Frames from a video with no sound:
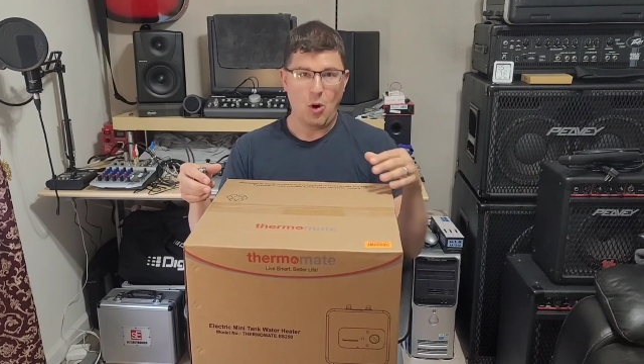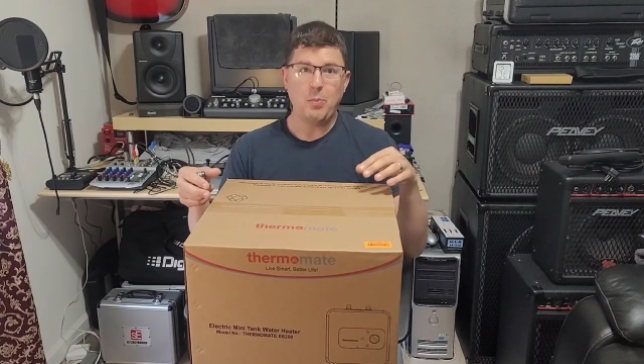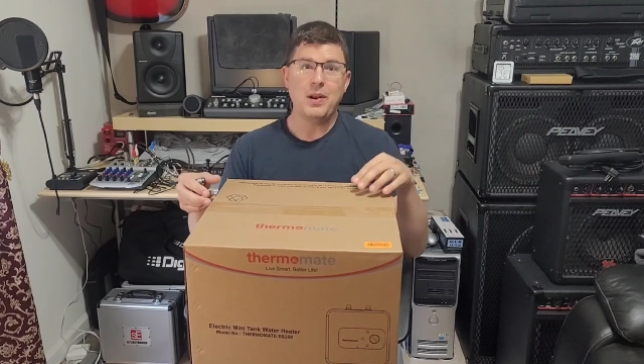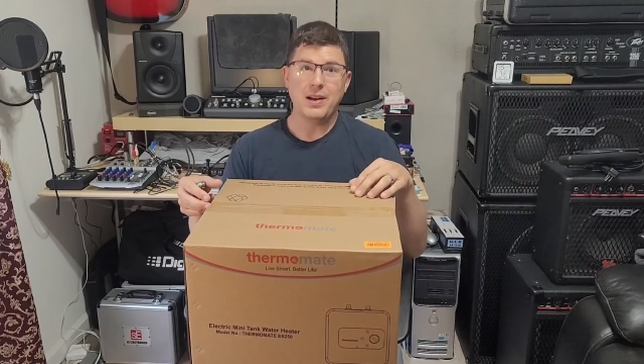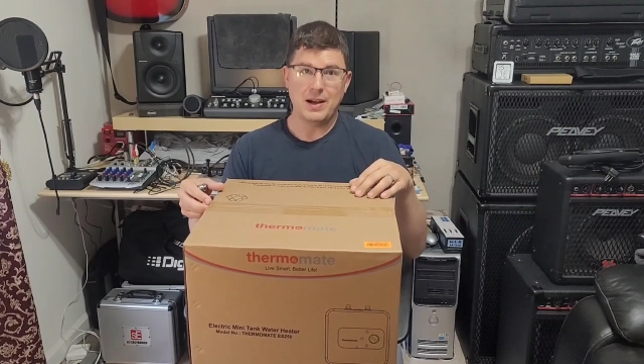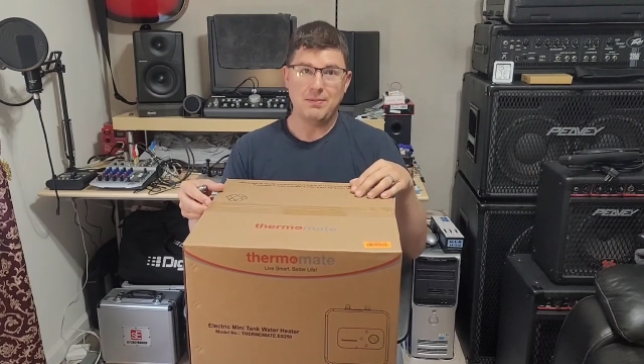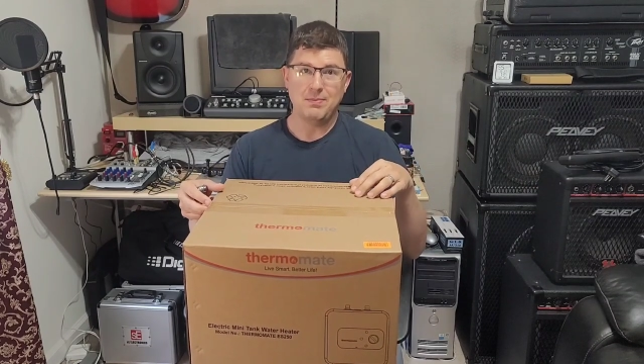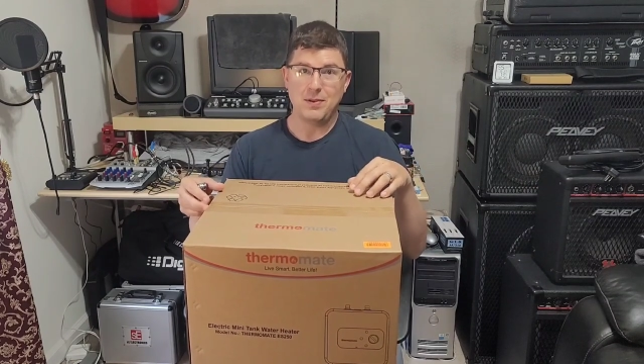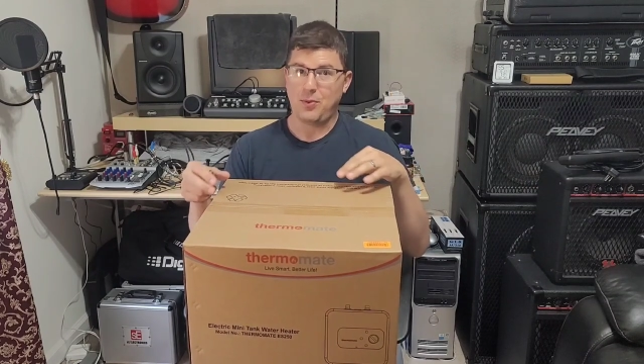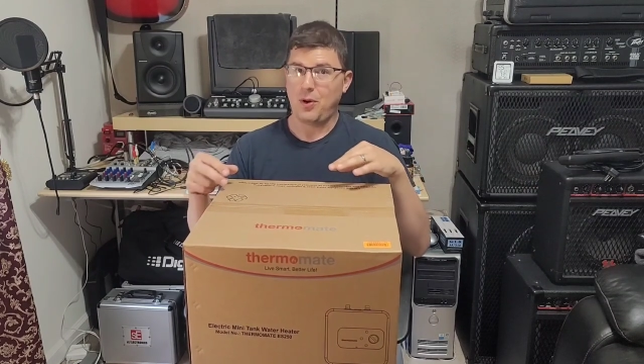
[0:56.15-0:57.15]
open it
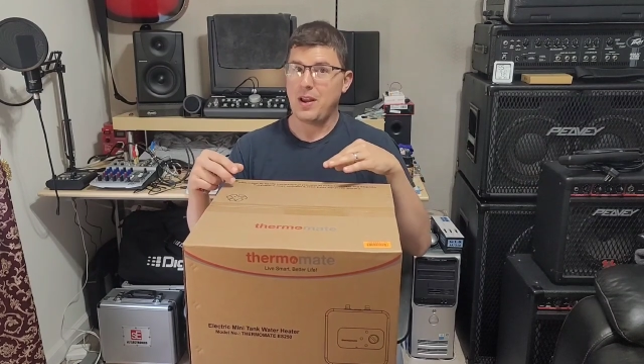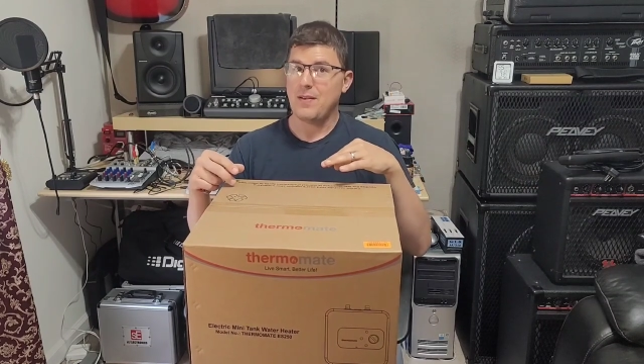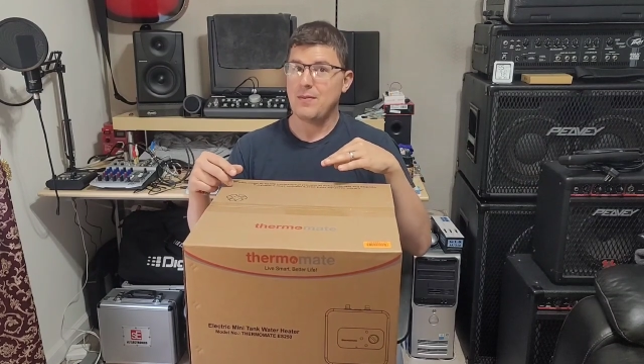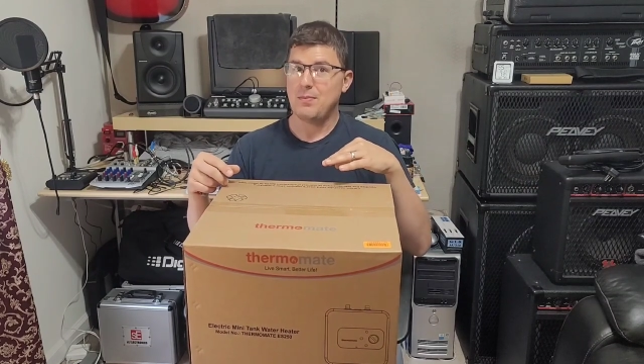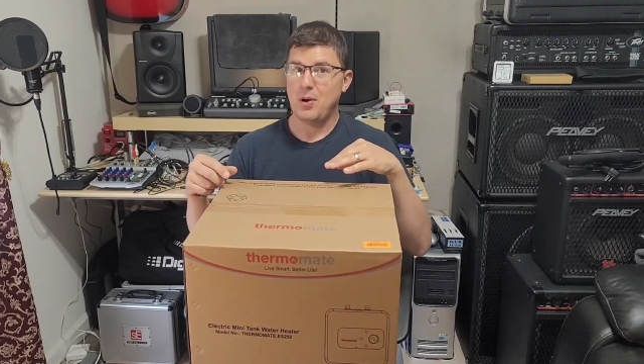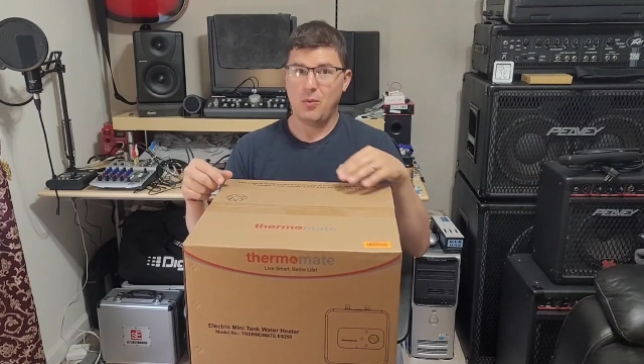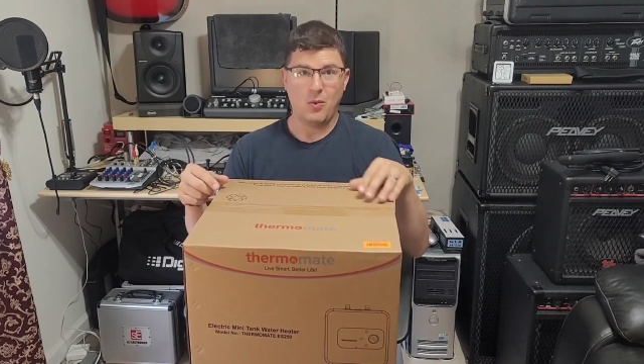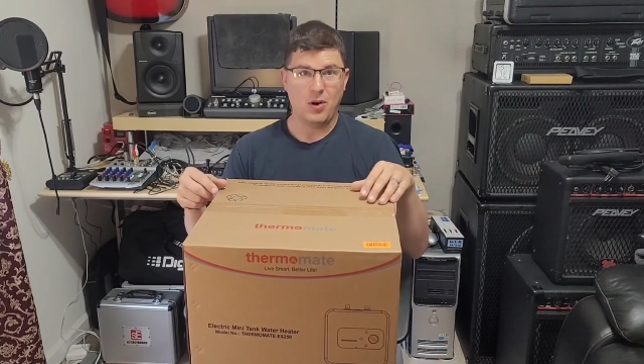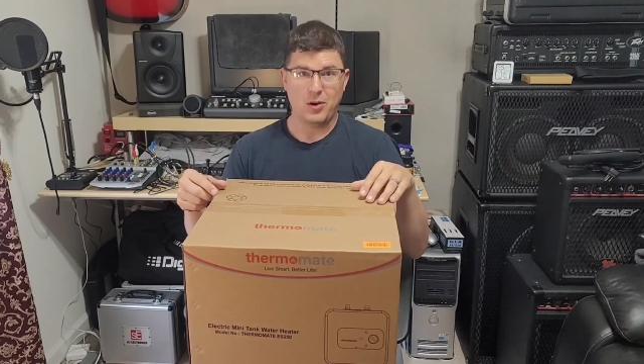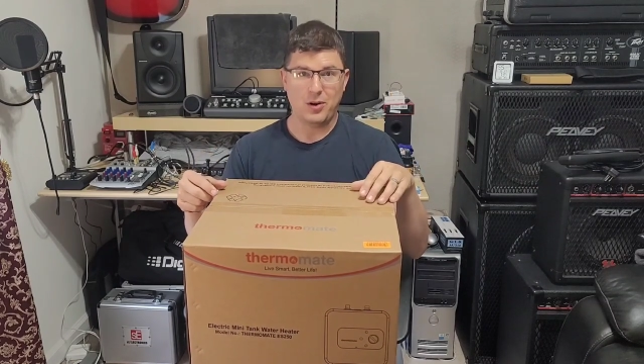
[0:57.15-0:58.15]
up before I even put
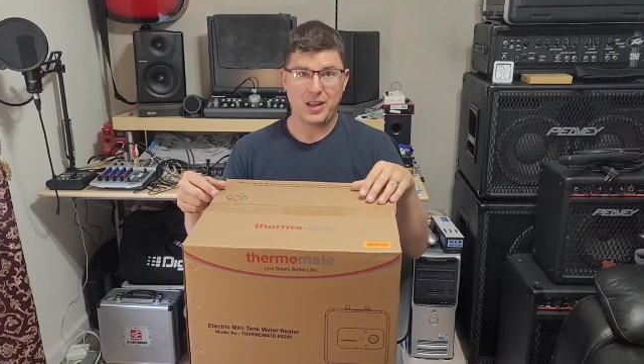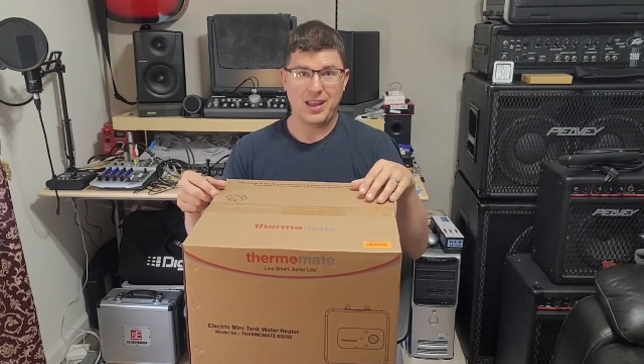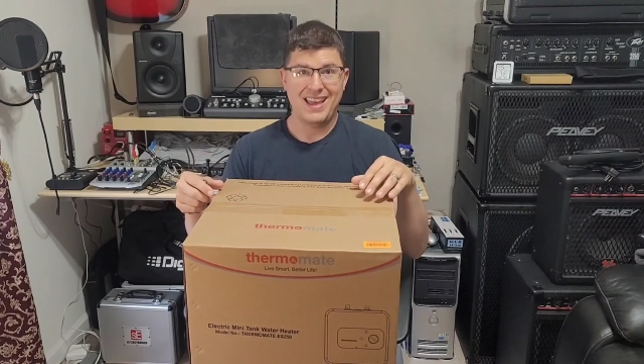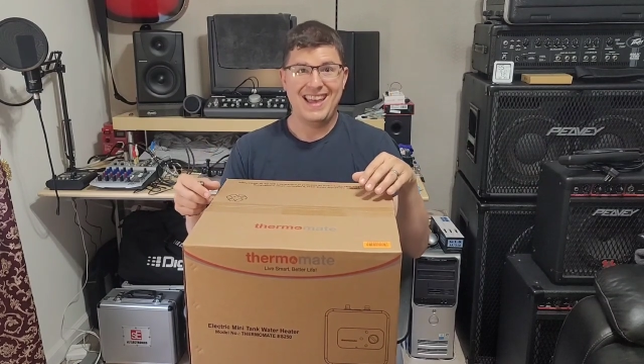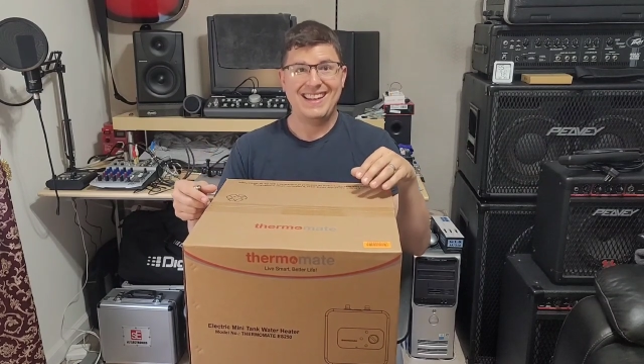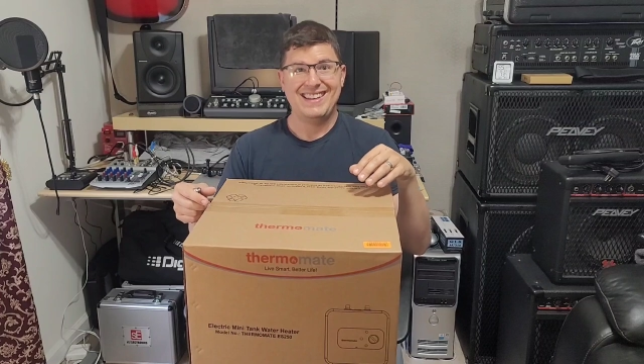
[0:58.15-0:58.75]
water in it